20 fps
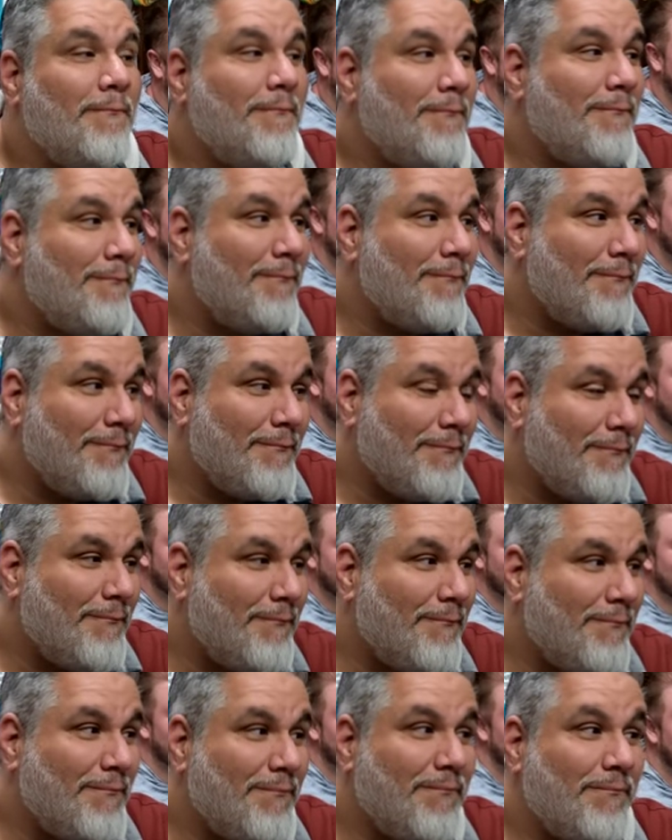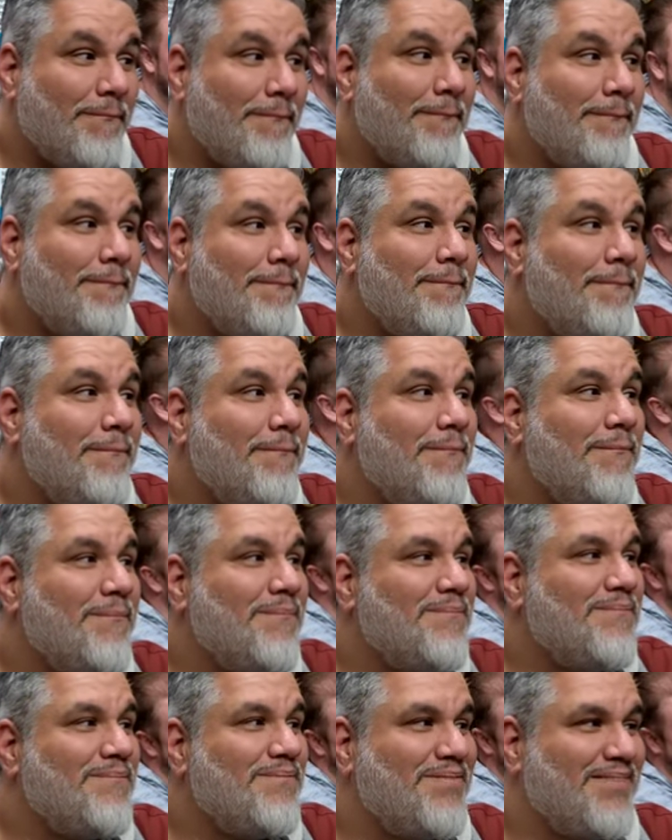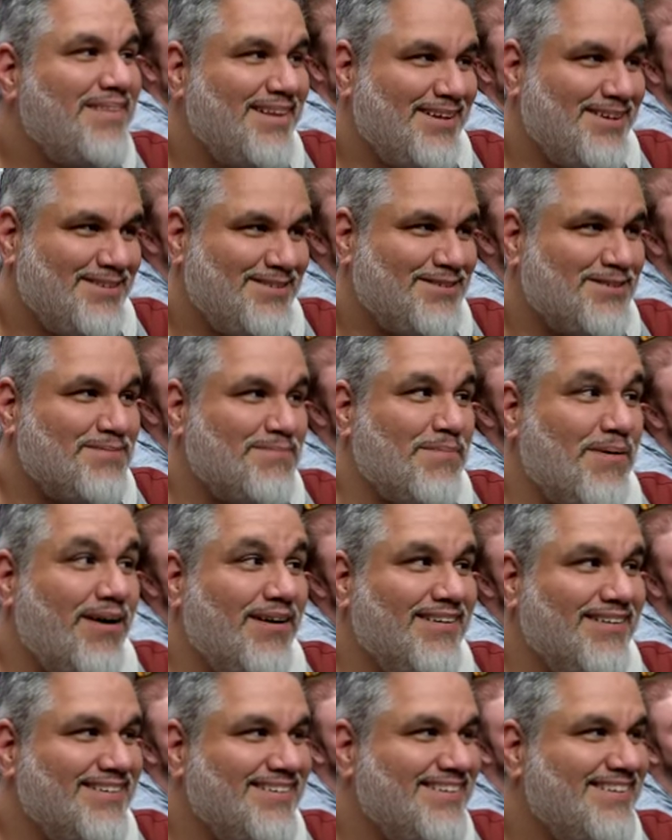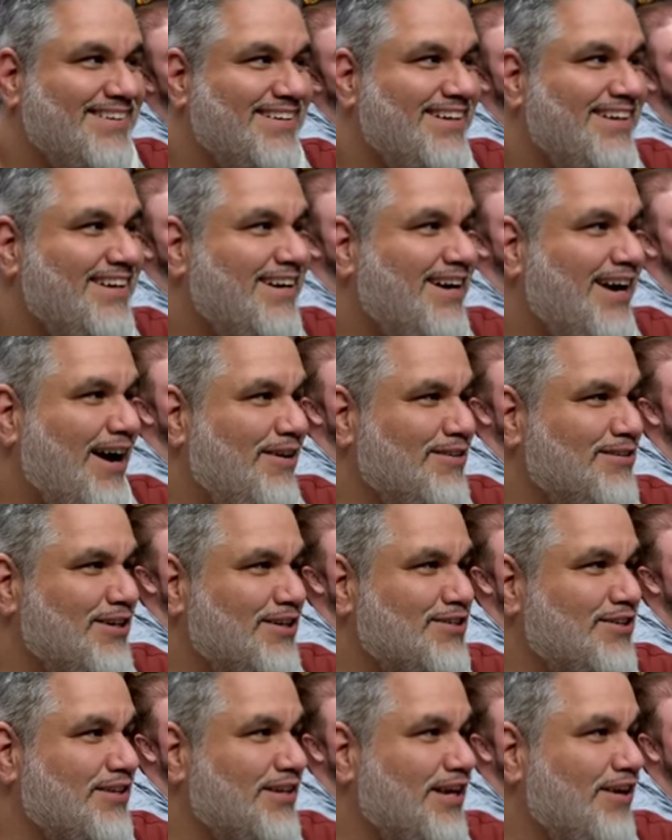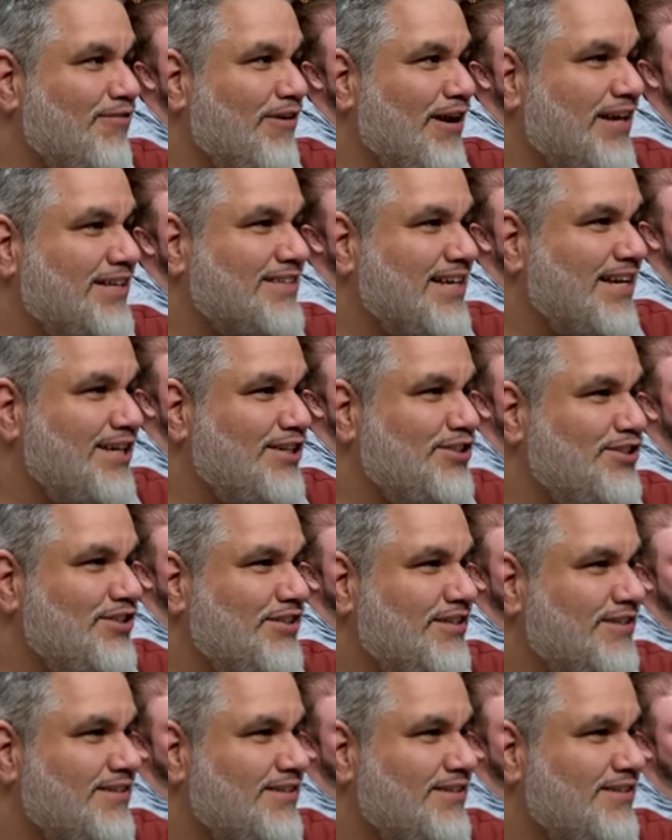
Spellbinder. Smart. I was also thinking Rexage.